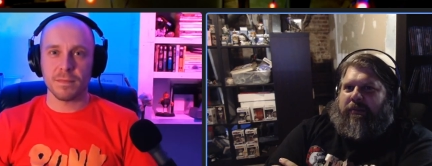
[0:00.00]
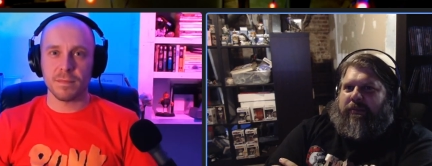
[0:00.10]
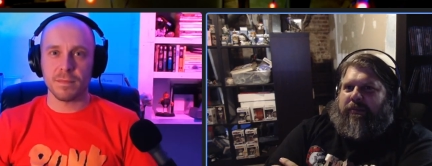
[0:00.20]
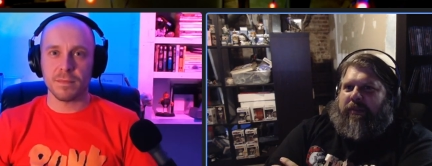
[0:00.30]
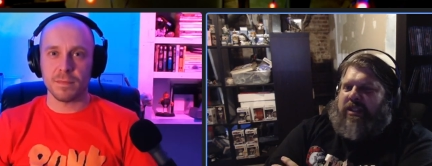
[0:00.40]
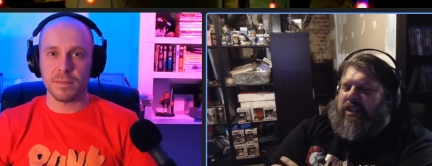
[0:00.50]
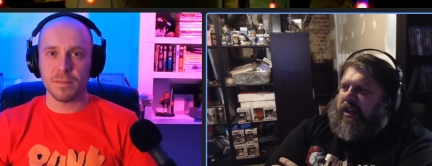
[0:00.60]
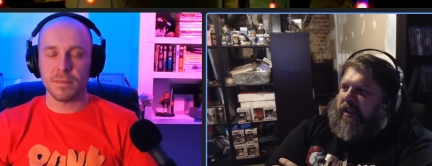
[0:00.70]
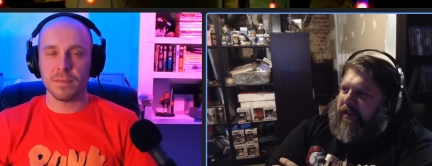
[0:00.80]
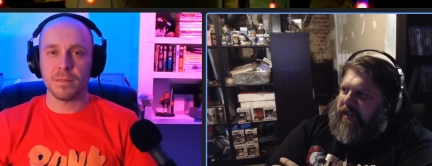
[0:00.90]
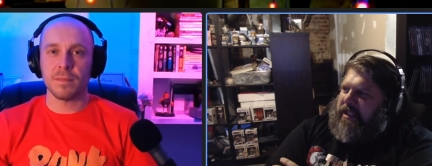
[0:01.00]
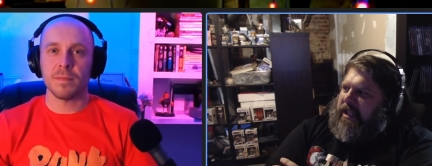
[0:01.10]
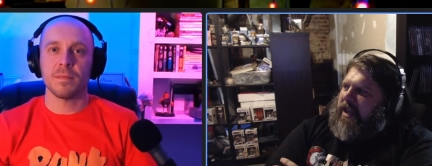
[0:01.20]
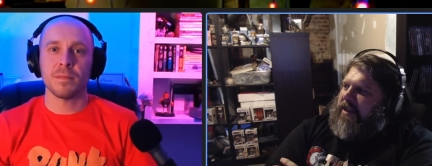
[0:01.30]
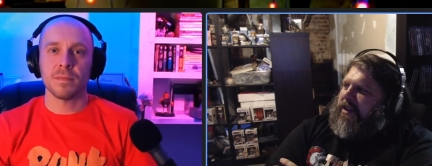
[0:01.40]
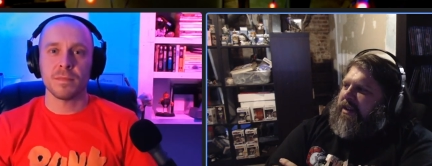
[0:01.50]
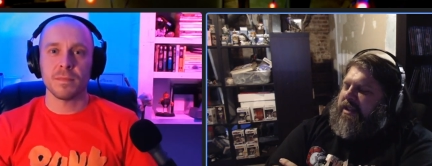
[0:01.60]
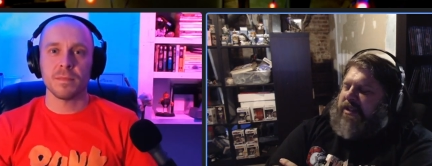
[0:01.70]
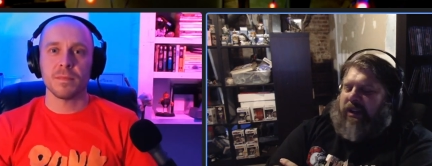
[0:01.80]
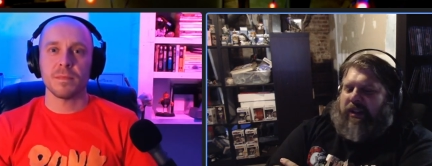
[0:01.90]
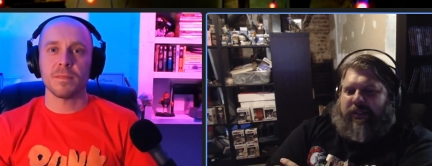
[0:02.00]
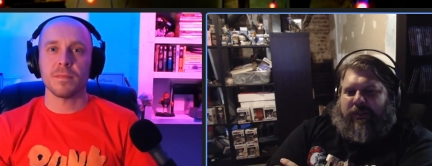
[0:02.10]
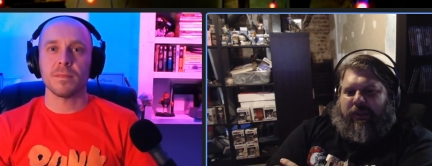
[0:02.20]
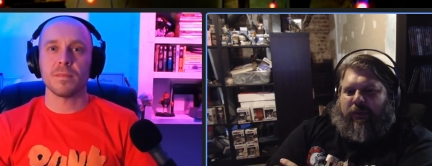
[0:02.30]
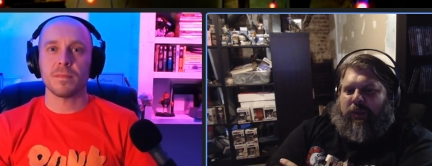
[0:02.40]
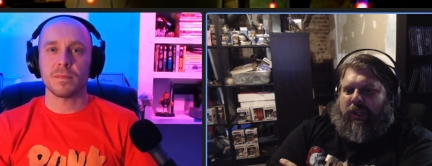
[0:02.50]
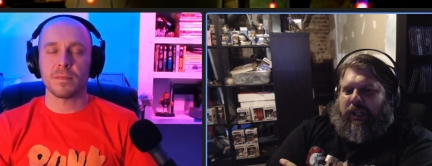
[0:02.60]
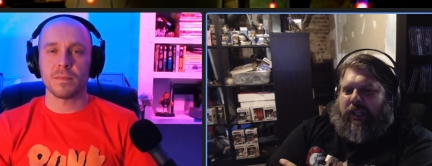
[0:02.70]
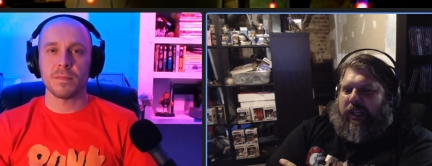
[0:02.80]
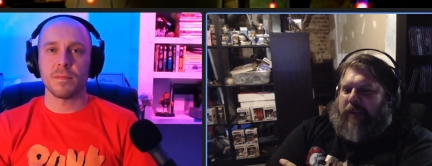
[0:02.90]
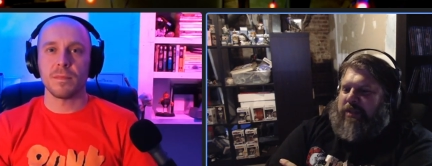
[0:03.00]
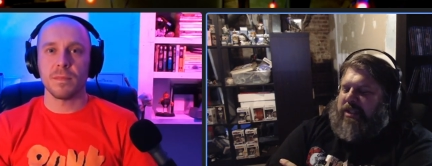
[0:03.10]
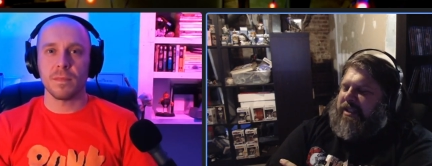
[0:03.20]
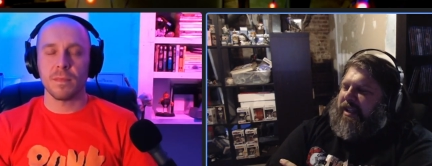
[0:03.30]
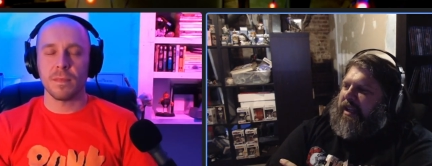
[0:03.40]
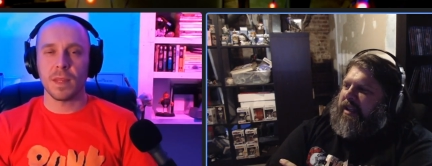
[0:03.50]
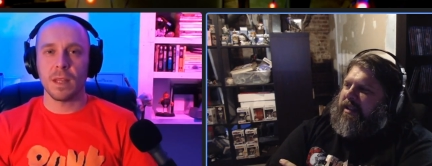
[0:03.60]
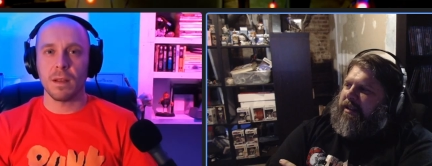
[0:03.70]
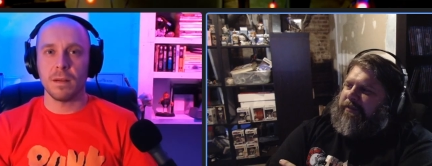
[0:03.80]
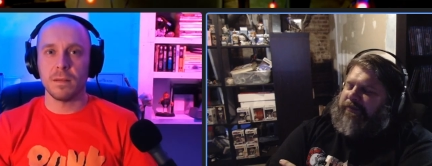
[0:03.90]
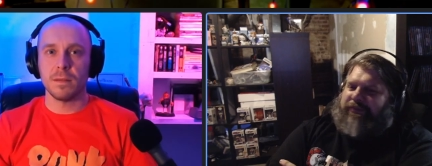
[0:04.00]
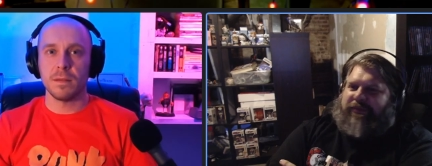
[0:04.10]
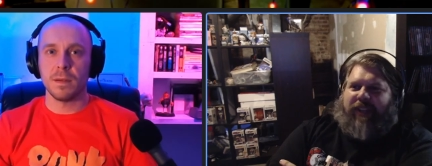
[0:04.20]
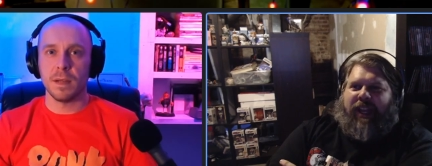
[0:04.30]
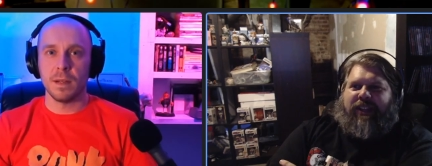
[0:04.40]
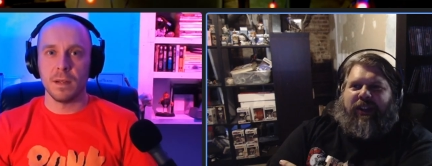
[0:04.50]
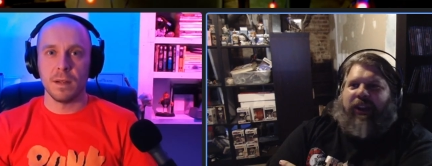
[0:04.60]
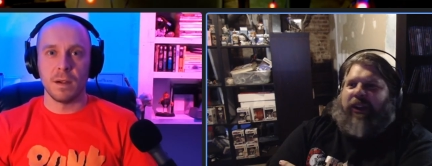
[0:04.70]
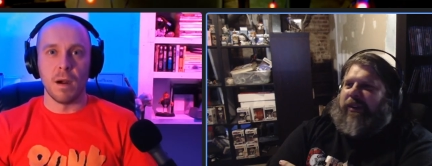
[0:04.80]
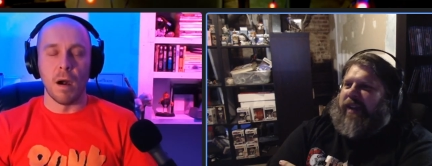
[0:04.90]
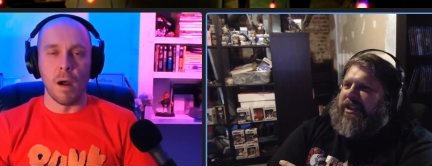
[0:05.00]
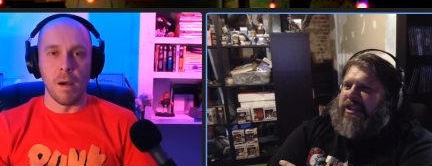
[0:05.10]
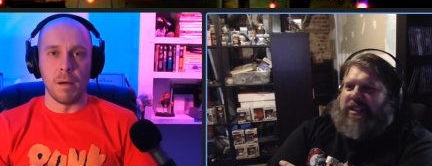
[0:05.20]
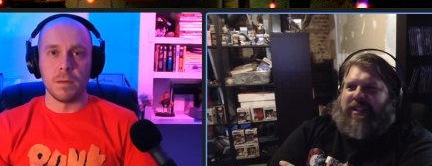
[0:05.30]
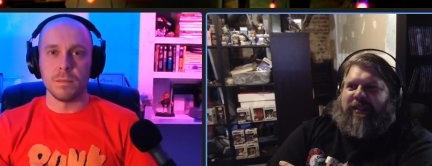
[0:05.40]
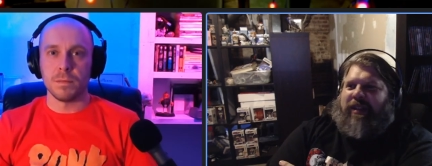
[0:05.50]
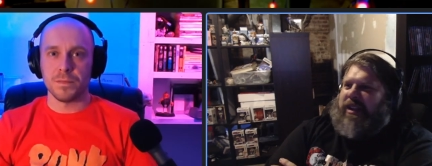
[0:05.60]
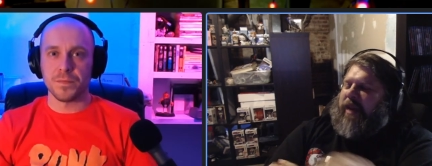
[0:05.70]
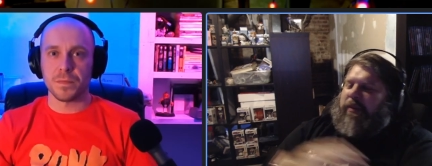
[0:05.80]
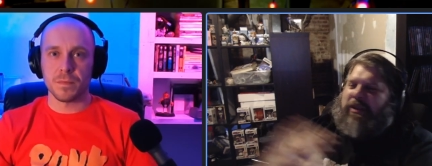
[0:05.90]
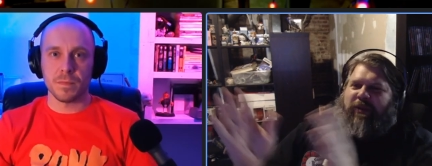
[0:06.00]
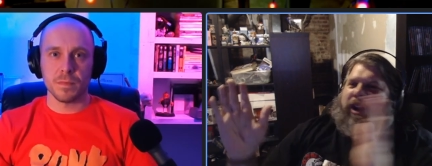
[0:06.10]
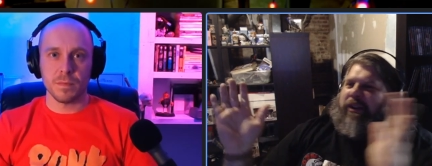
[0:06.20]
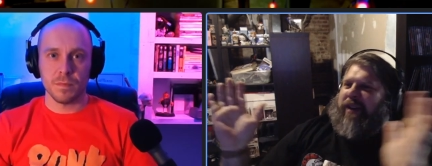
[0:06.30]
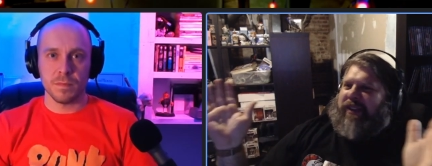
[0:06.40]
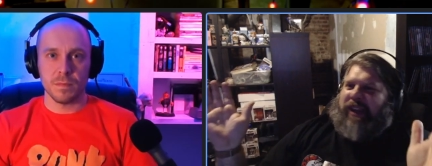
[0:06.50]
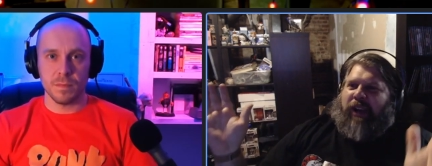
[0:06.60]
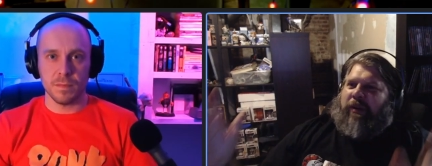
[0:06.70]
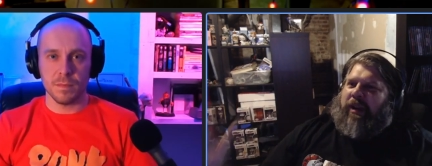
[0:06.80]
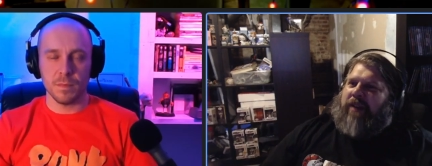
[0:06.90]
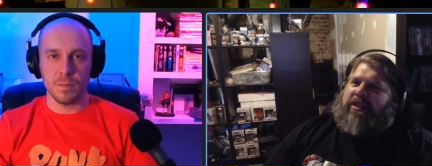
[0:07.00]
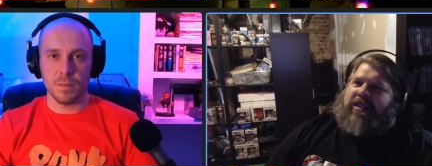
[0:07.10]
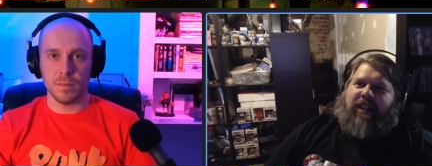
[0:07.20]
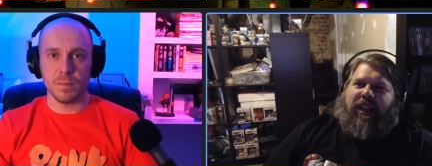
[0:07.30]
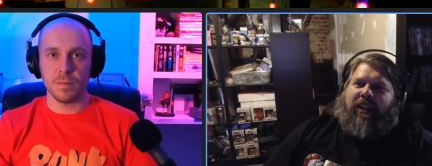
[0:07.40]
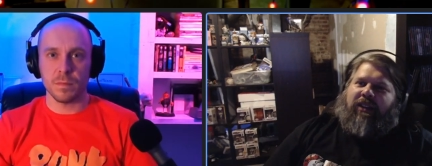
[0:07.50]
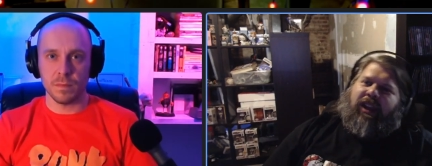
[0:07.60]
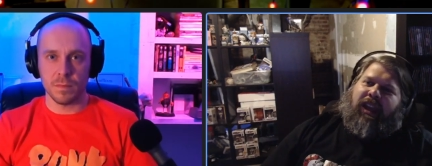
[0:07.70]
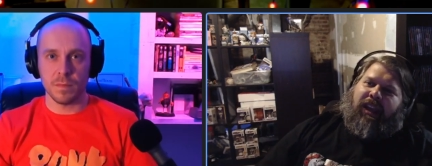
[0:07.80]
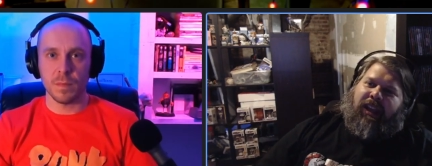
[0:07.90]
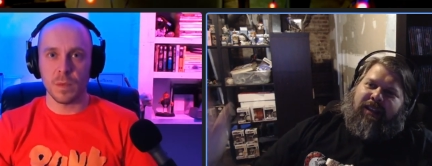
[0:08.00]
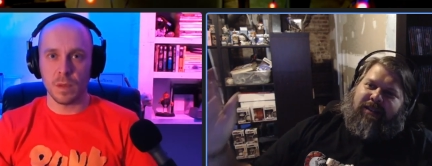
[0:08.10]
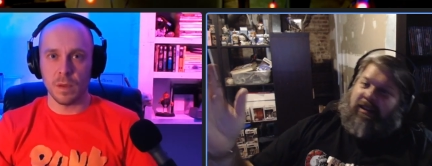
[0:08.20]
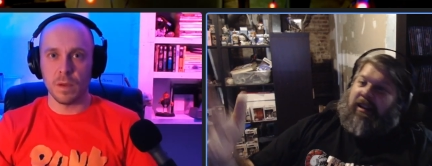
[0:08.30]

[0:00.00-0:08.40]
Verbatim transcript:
Speaker 1: they started living together and they started doing the work and i'm just like i don't know i just it was right around there where i was just like okay i guess